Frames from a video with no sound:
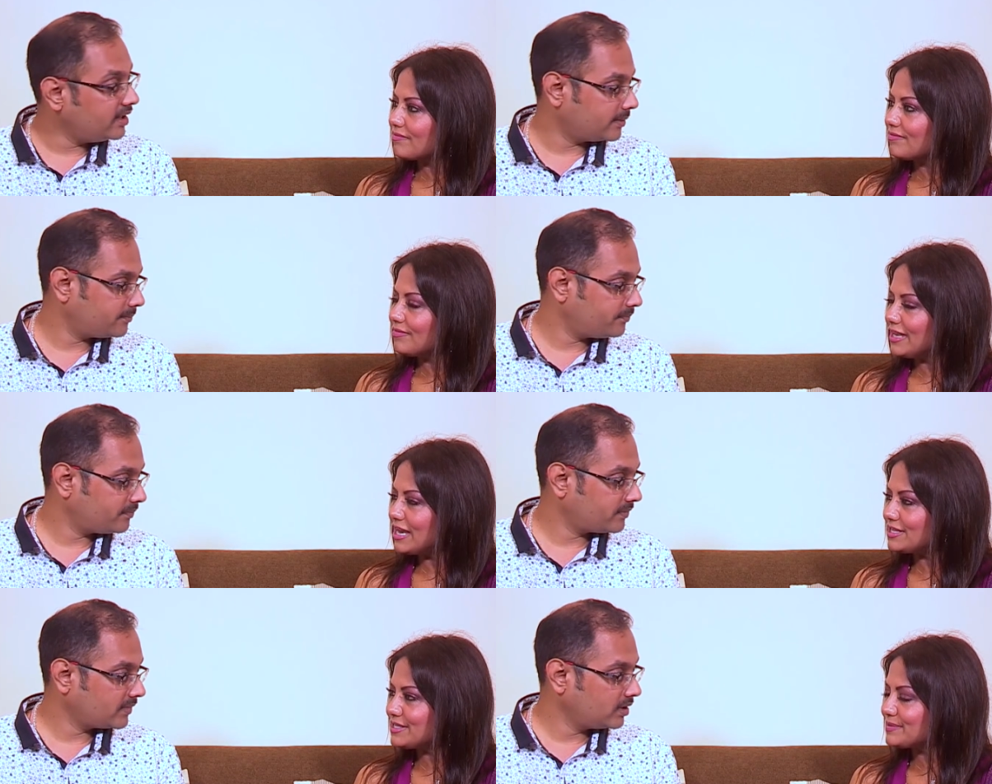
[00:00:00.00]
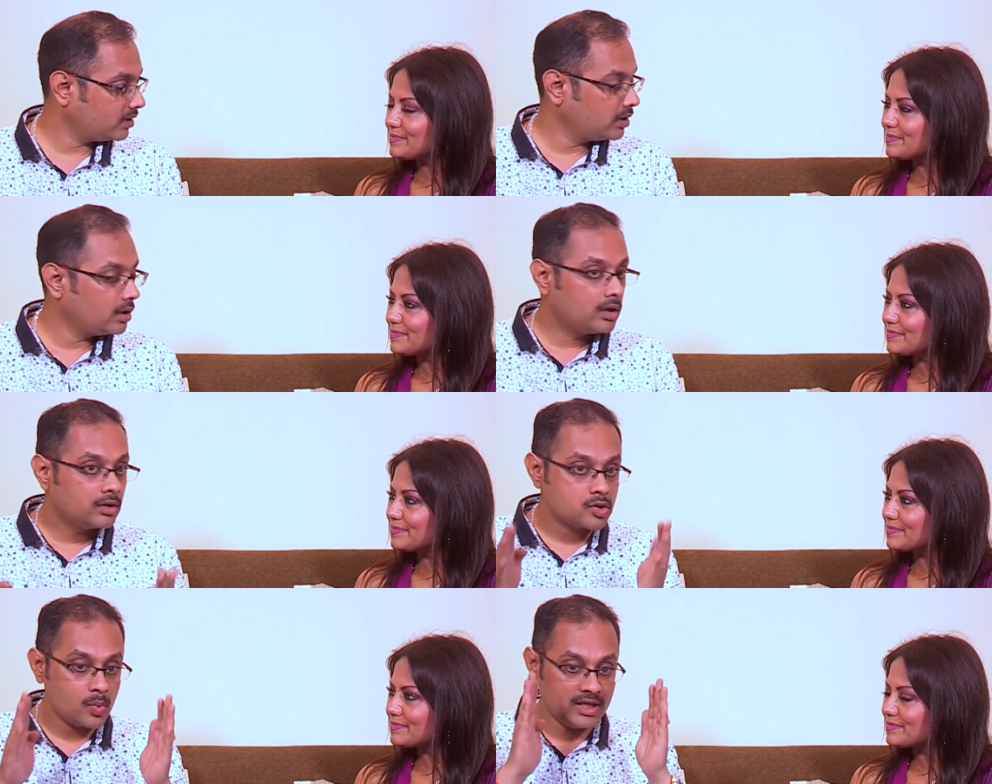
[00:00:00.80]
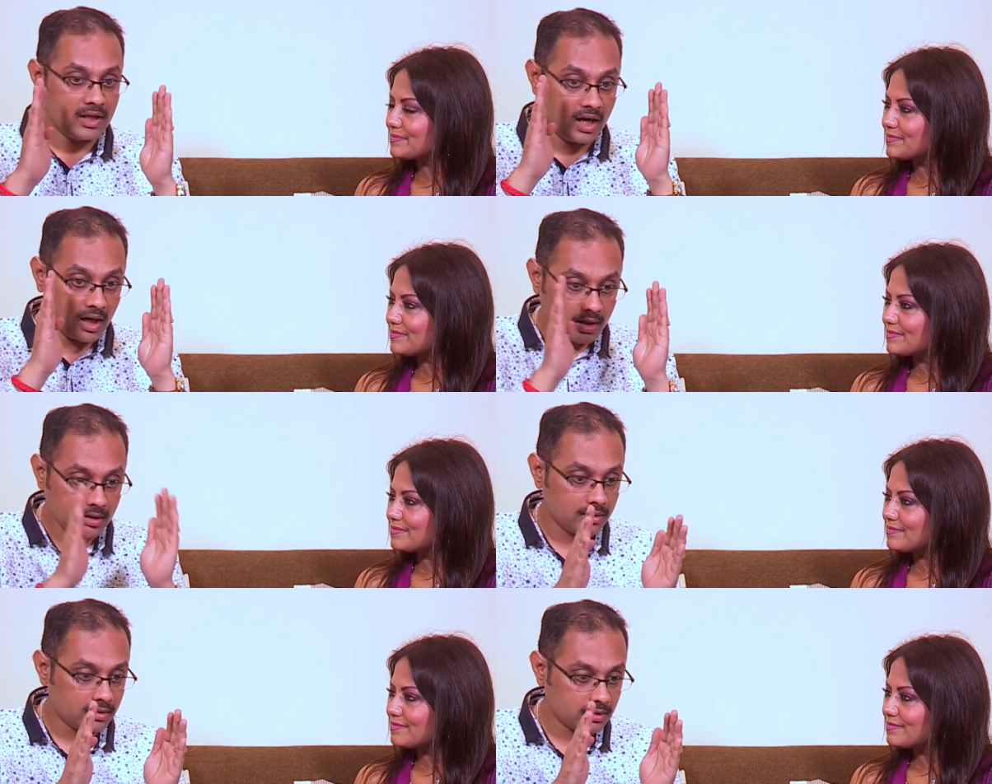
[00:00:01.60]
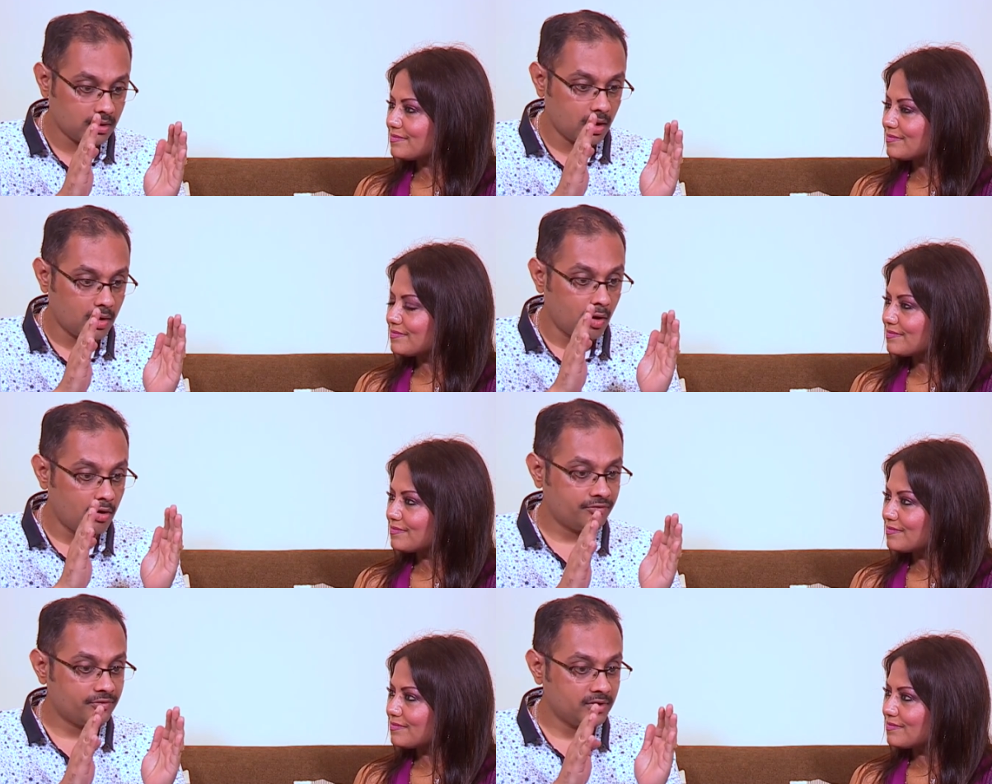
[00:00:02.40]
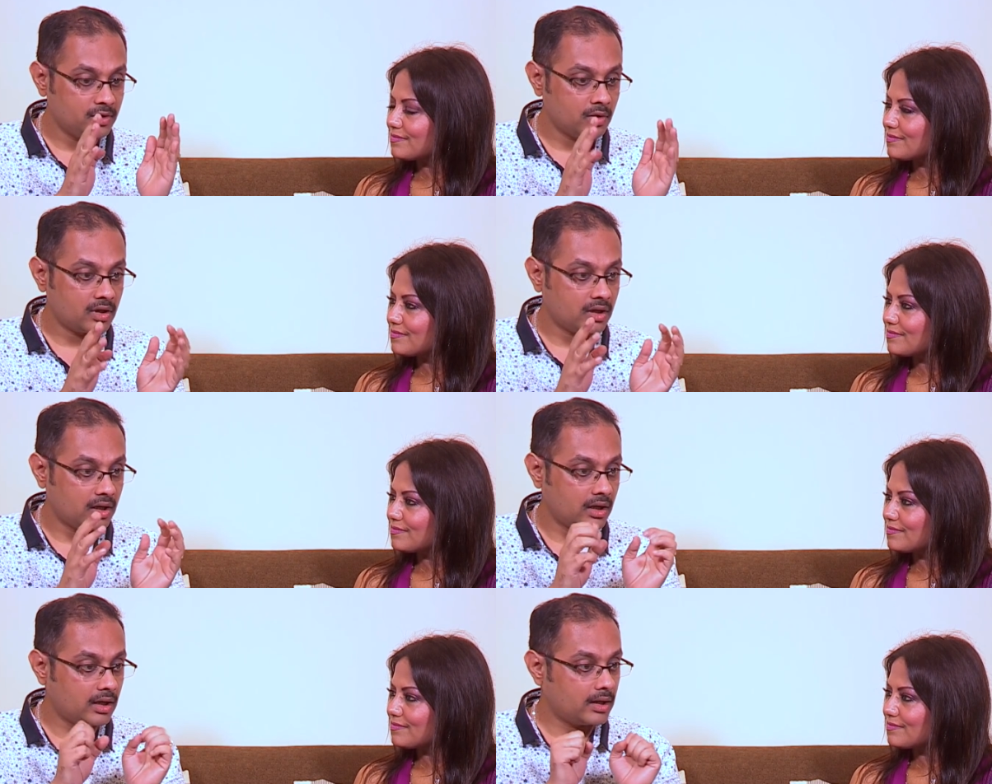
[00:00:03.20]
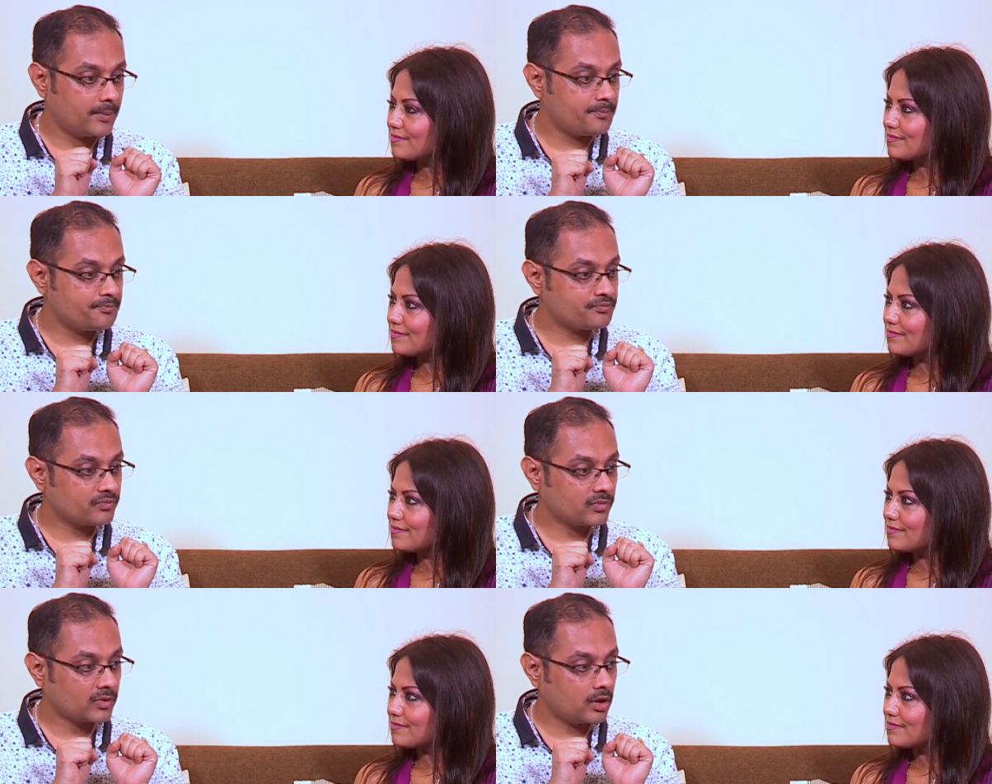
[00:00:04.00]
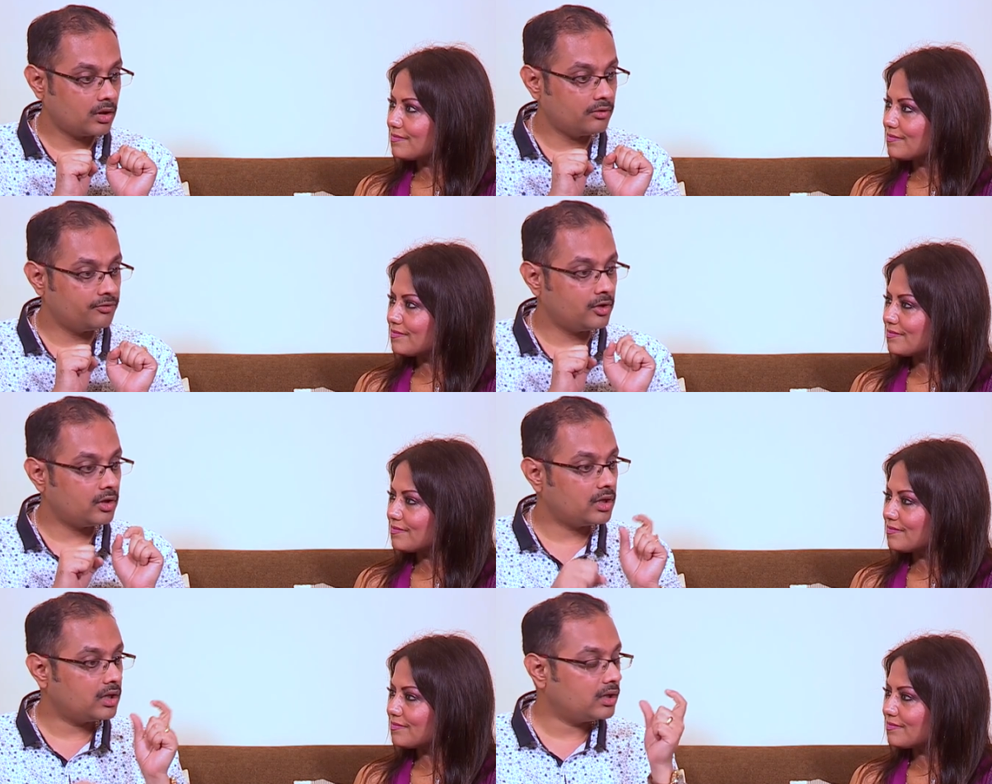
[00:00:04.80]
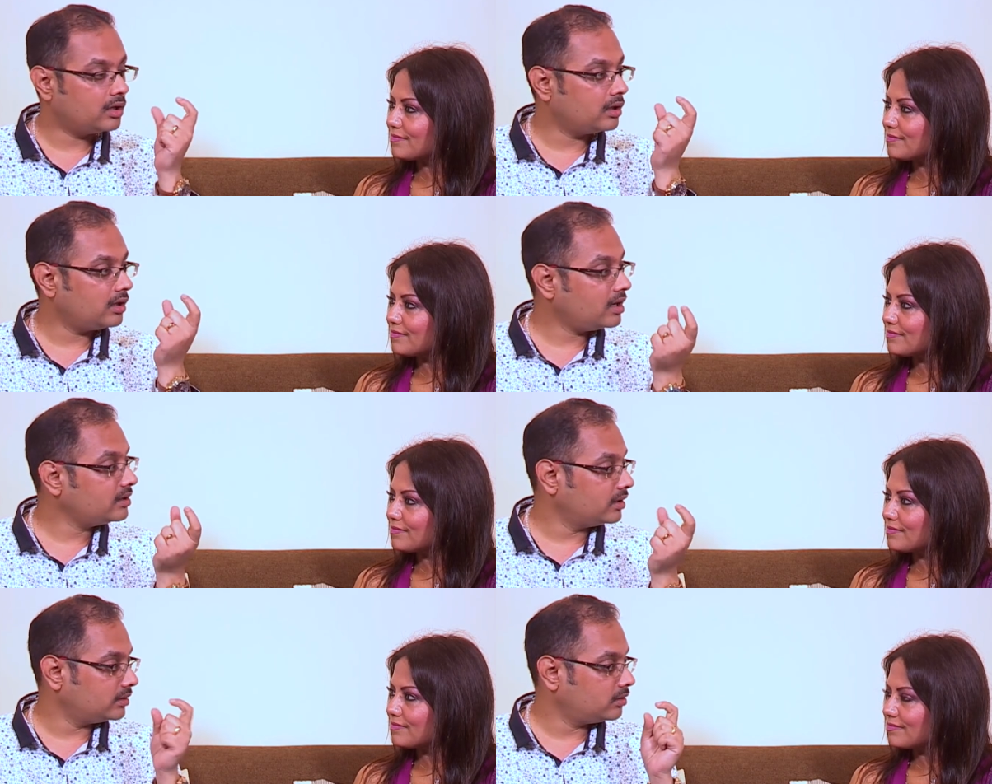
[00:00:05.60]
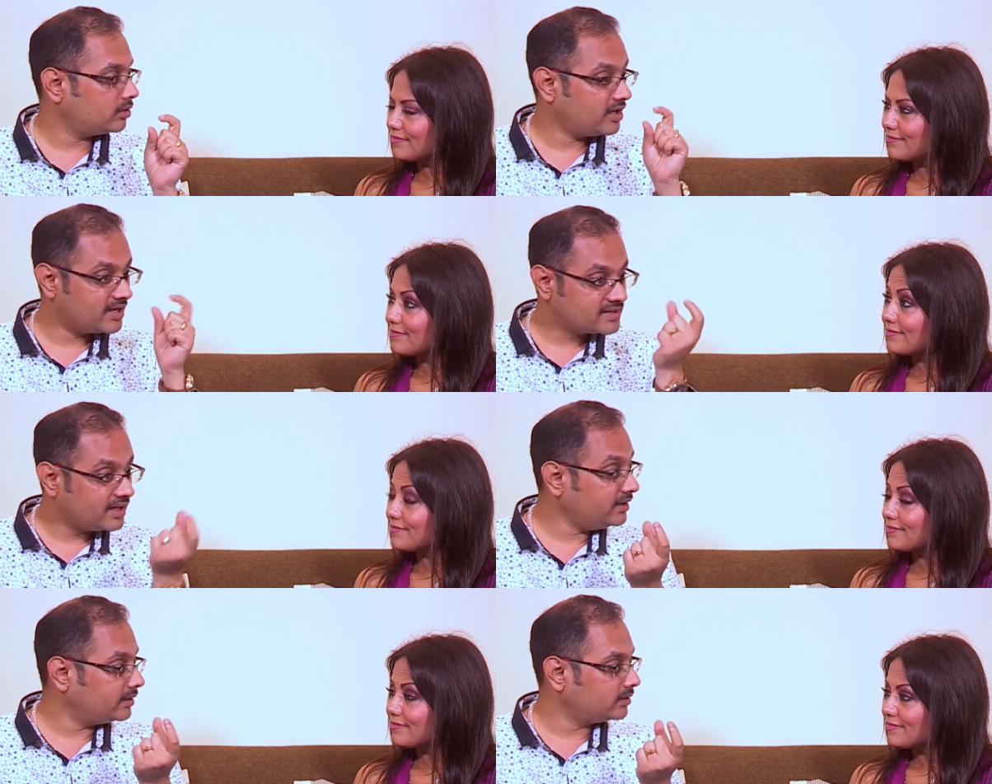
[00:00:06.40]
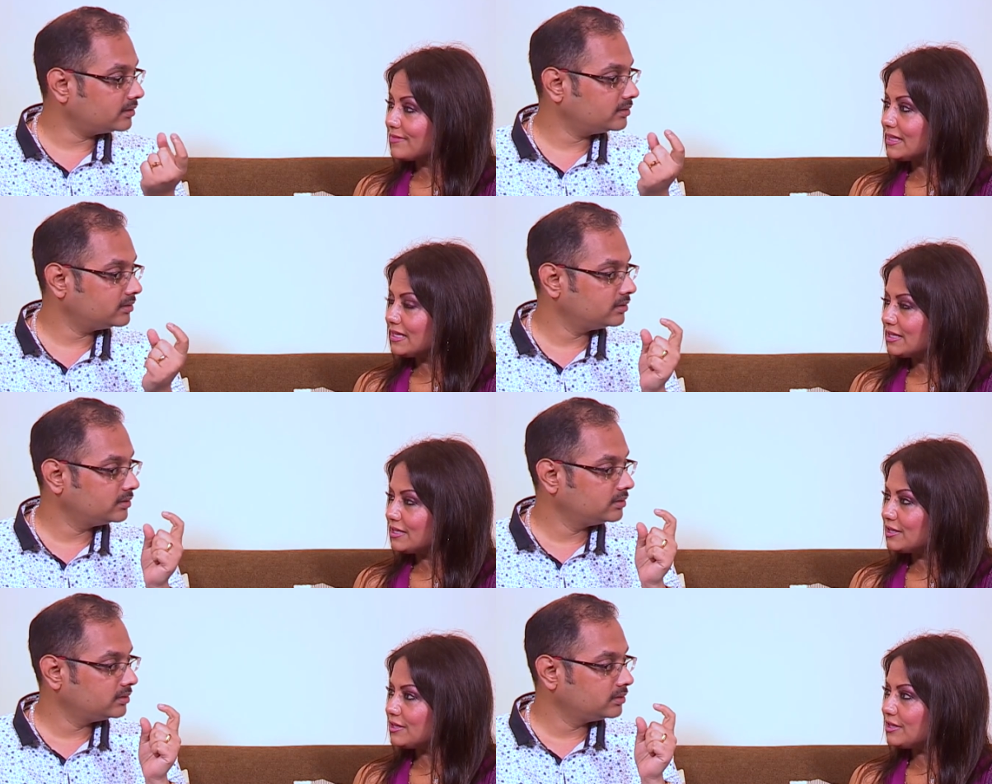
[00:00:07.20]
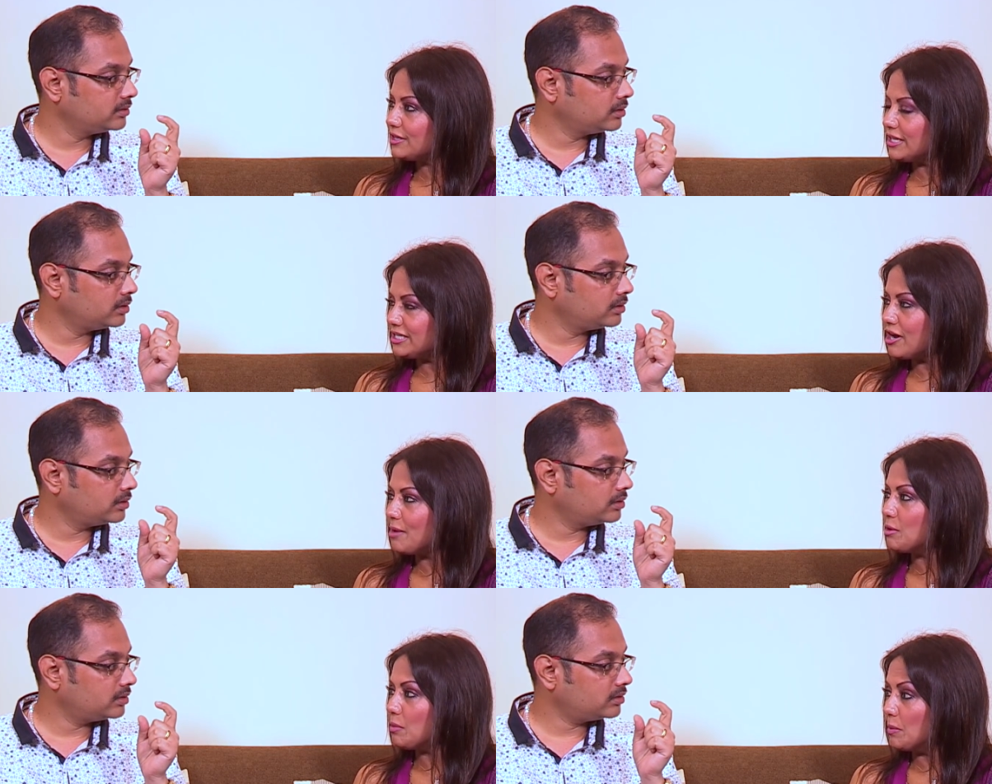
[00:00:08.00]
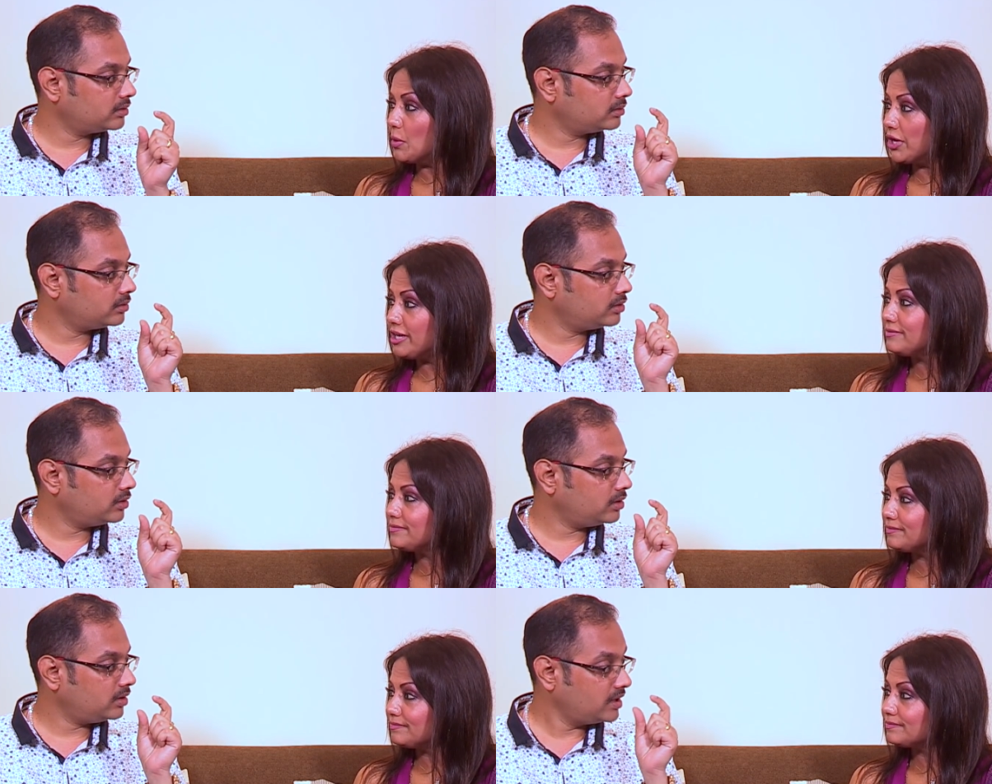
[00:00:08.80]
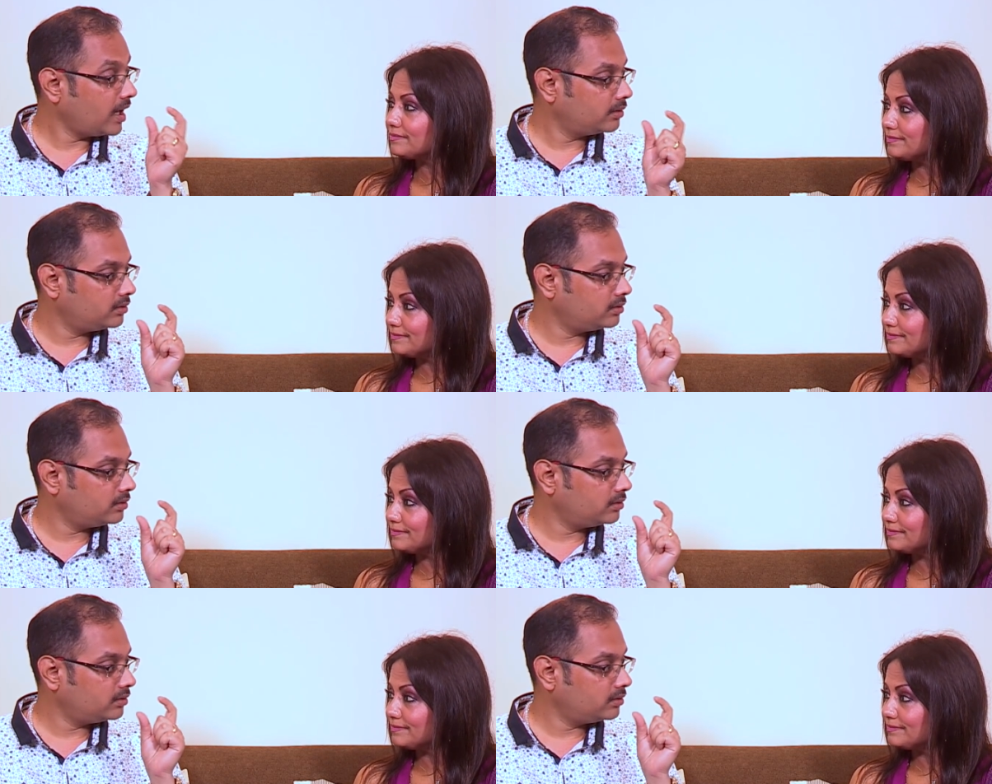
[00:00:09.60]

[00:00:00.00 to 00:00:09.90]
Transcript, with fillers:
Speaker 1: day. Yes. So when the hour of your uh, of your uh, lagna or your ascendant, the time you were born. Yeah,